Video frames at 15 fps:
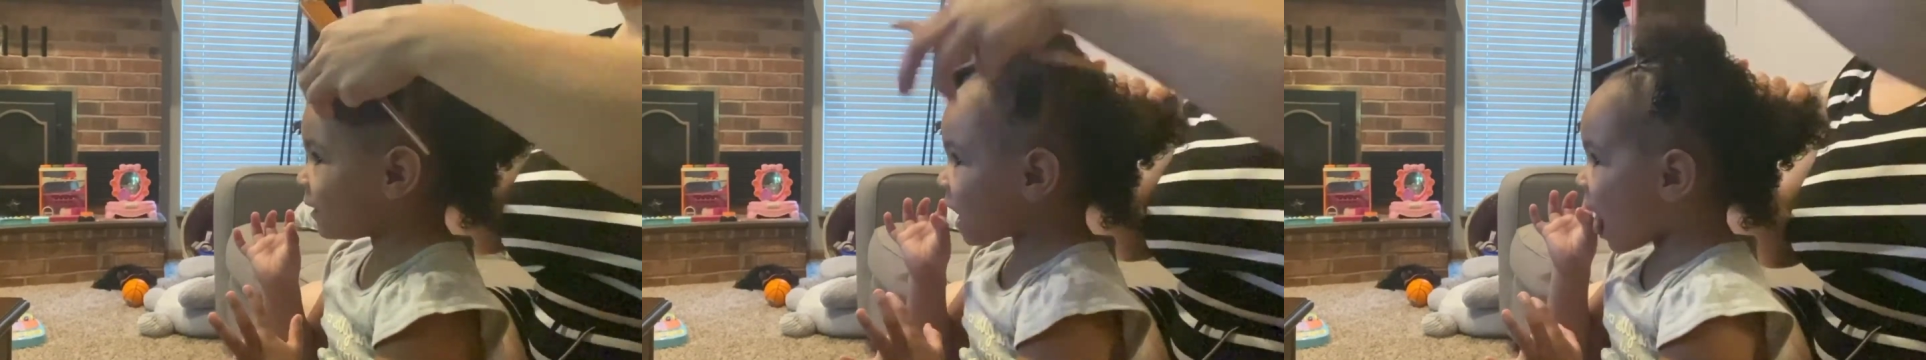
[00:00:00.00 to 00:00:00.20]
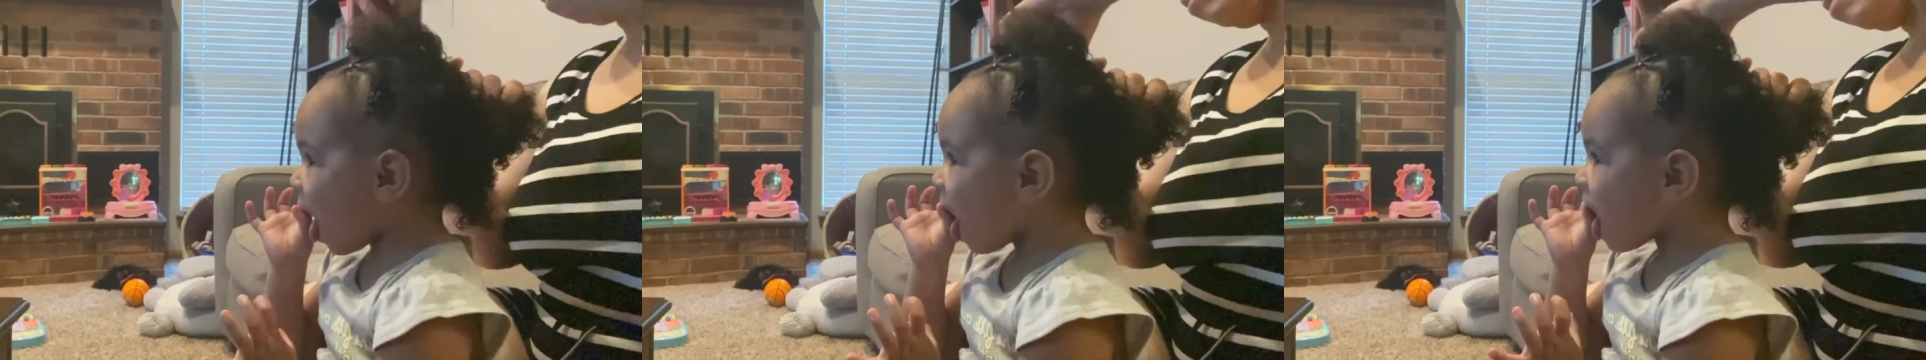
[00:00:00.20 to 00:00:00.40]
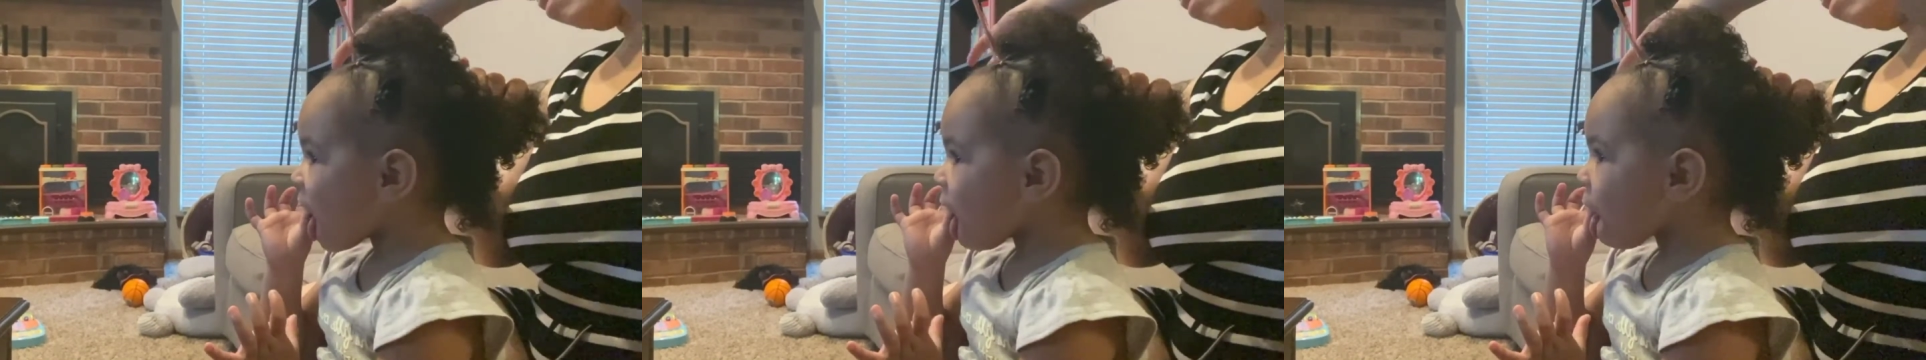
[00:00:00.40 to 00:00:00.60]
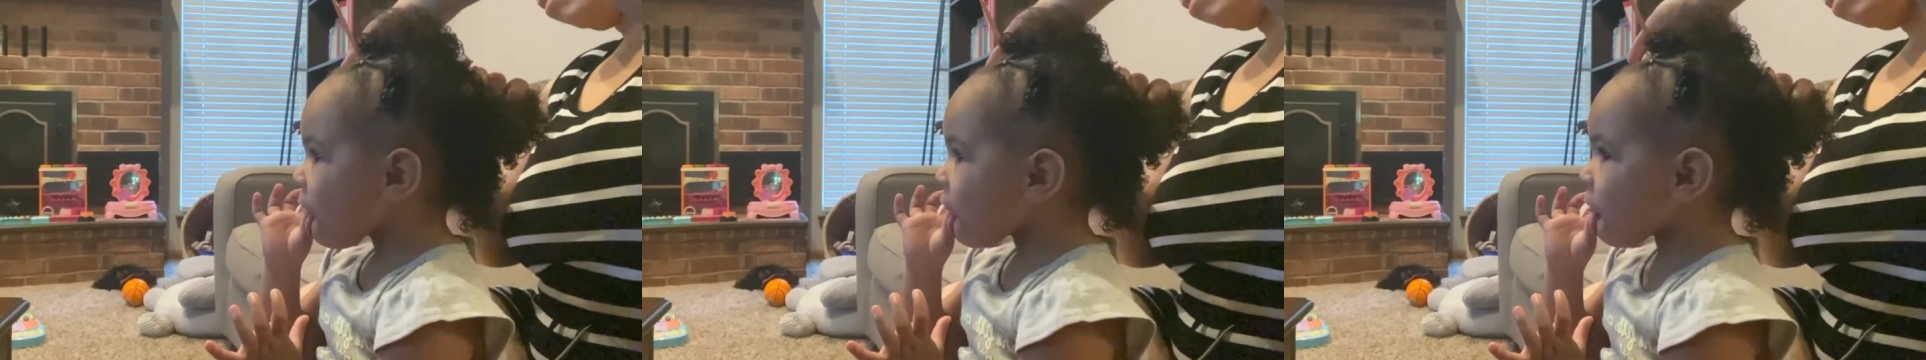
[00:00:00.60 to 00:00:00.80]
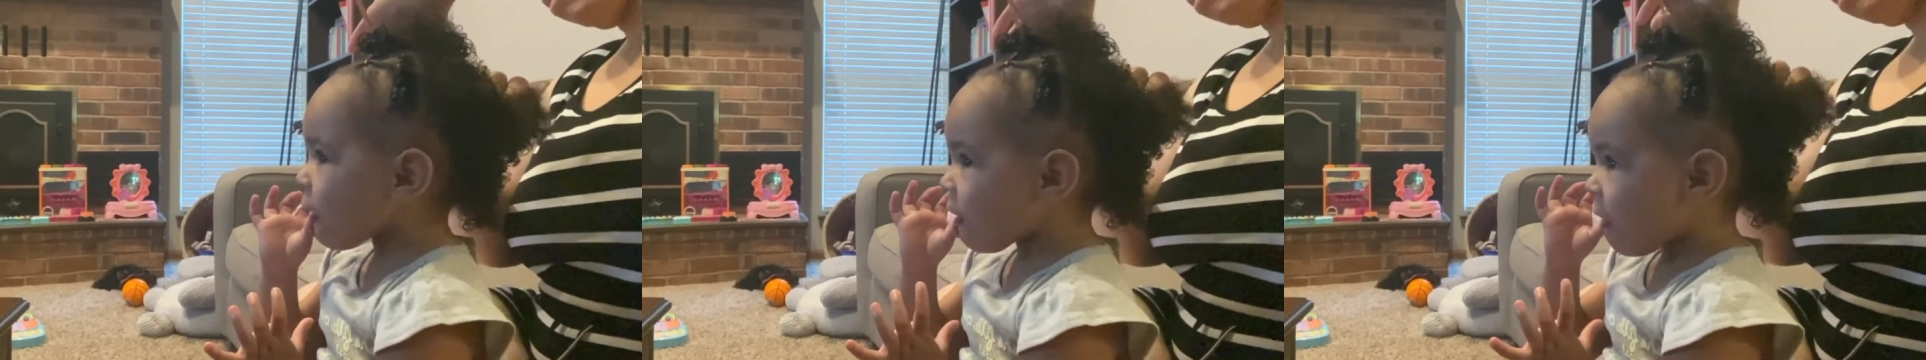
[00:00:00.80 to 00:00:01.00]
I wanted to make
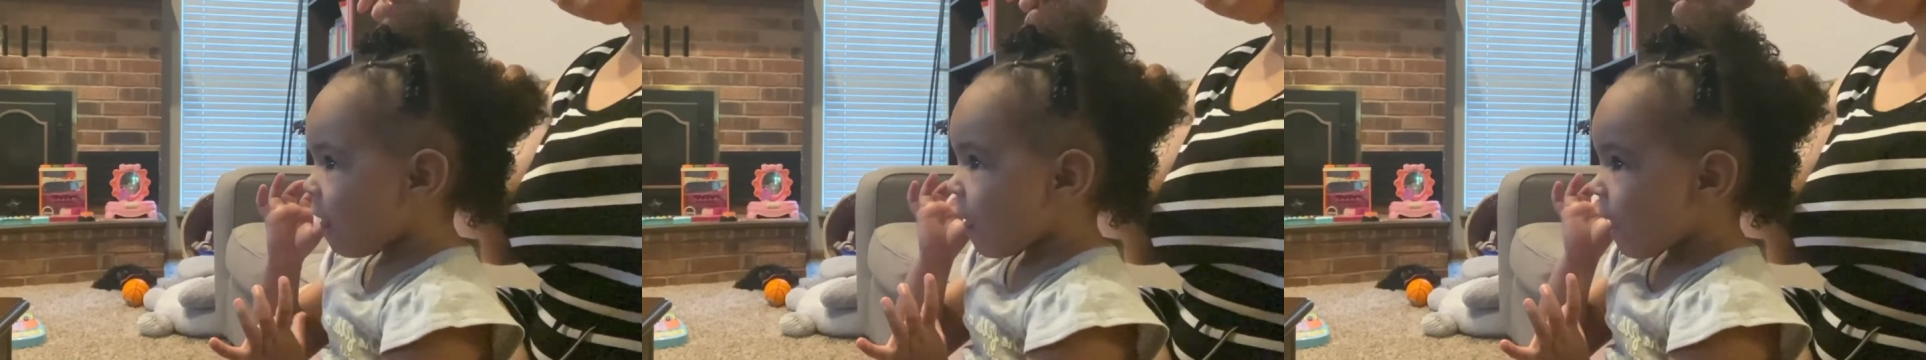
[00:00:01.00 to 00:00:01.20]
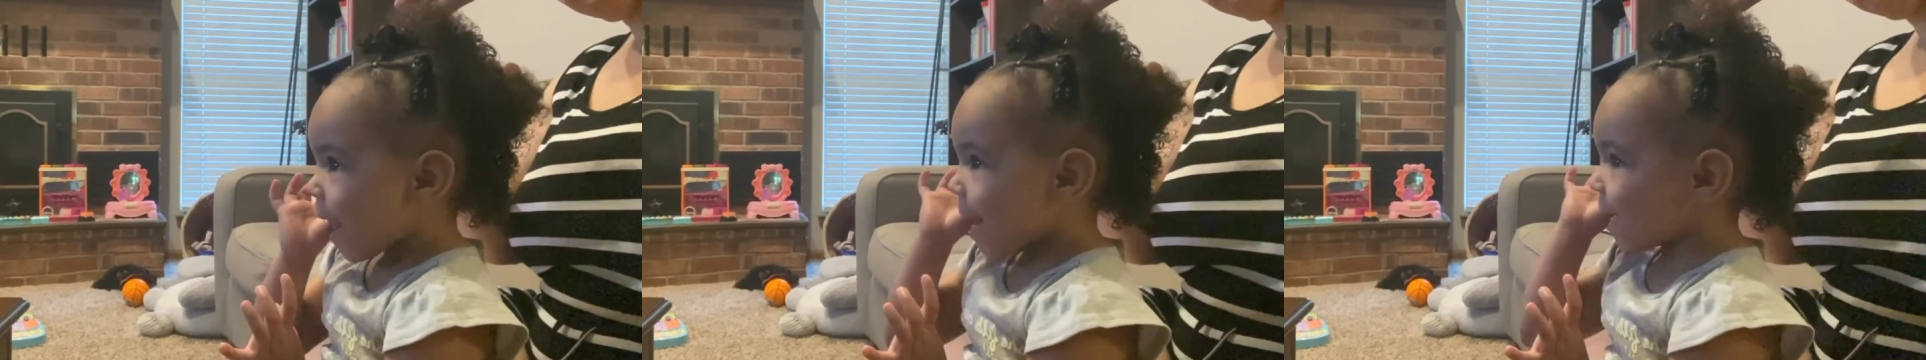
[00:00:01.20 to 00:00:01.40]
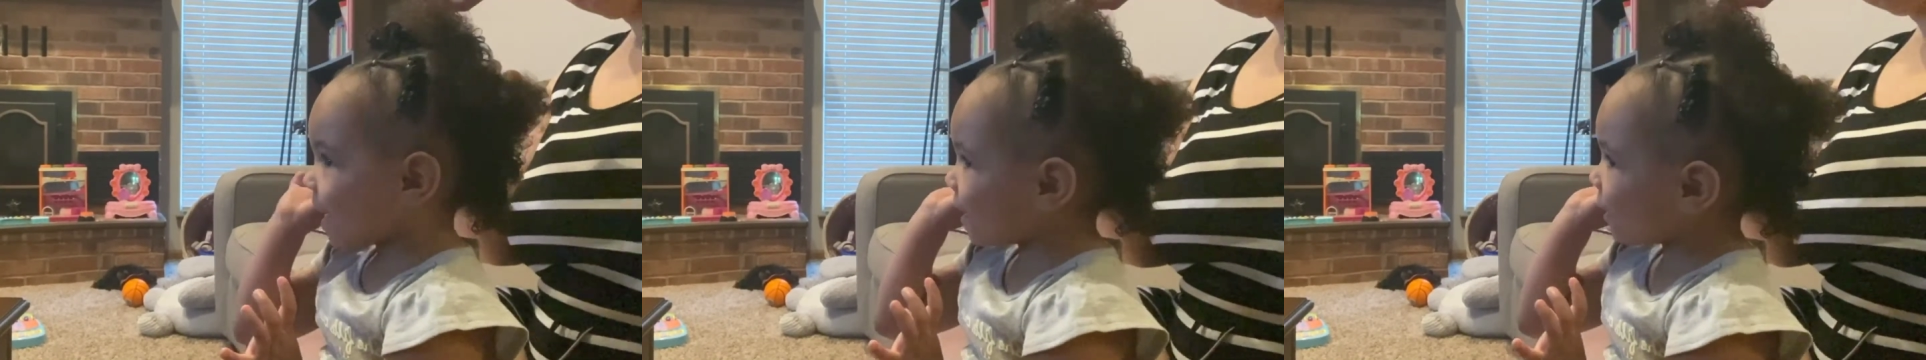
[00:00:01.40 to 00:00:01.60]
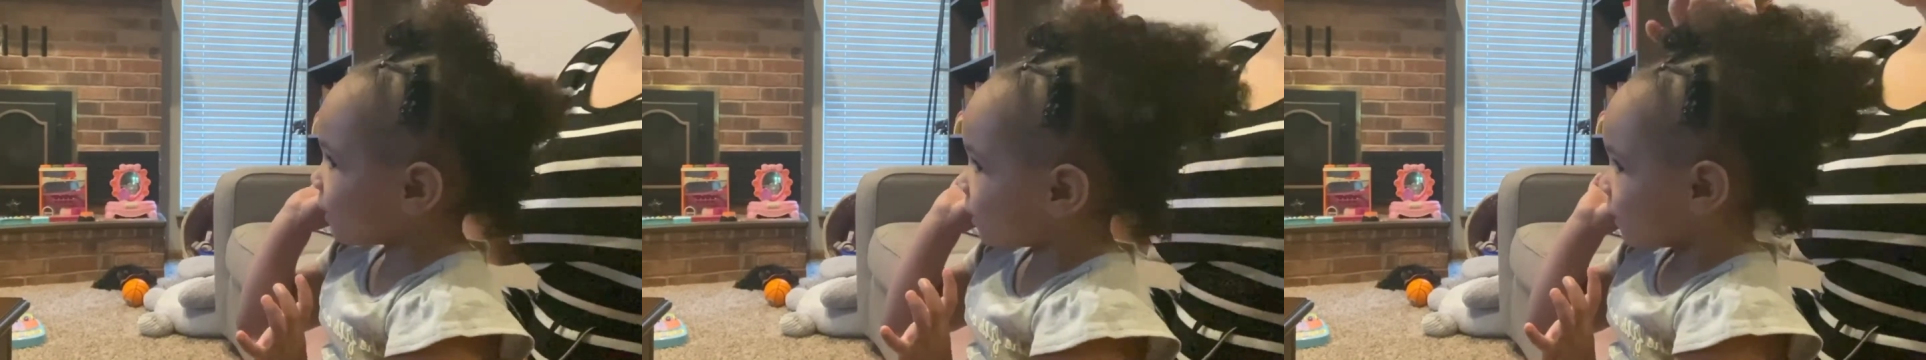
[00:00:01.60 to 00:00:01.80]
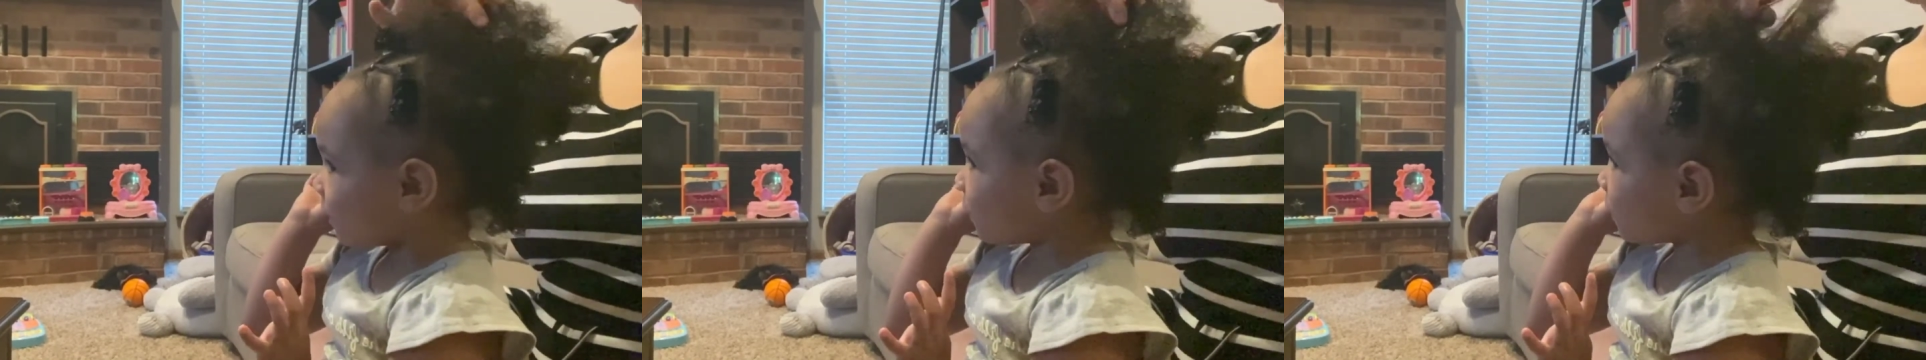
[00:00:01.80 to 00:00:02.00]
sure that it's perfect